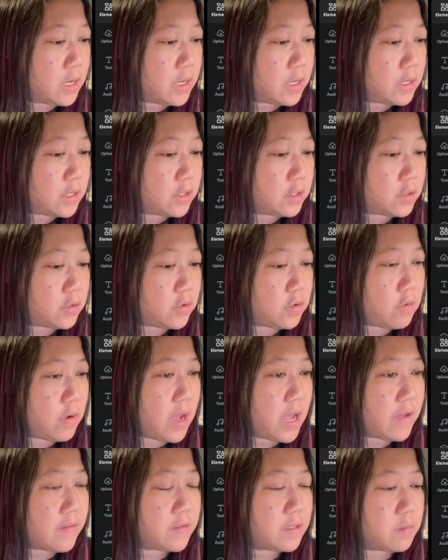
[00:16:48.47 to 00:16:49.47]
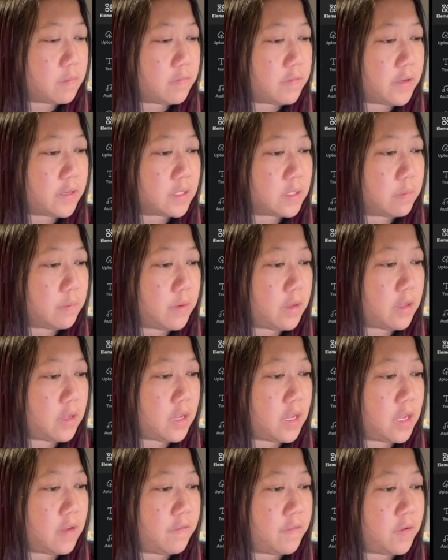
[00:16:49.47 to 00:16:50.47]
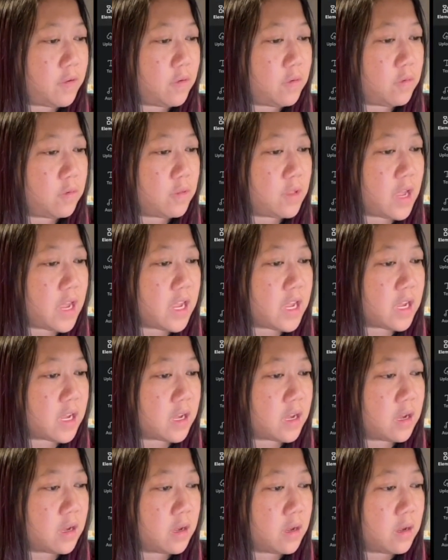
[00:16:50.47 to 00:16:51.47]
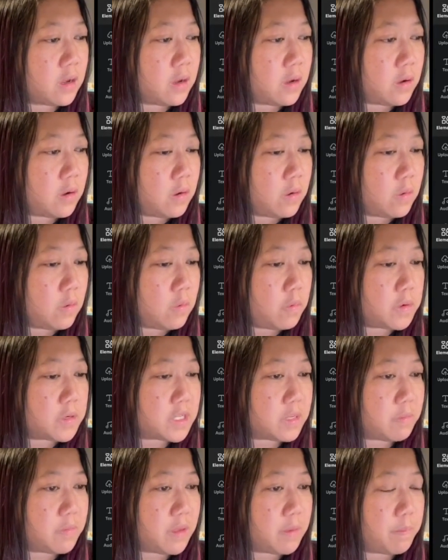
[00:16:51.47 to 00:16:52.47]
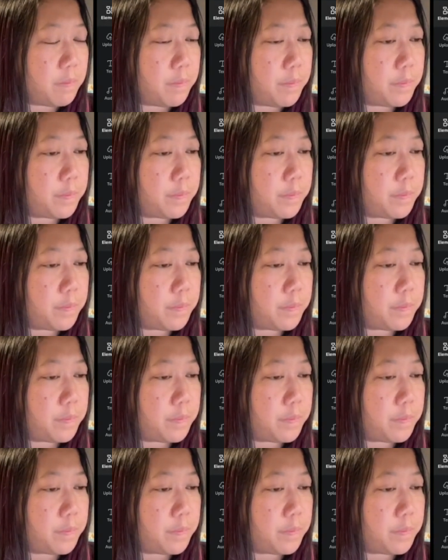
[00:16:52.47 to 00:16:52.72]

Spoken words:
So you have some flexibility. If you don't like where something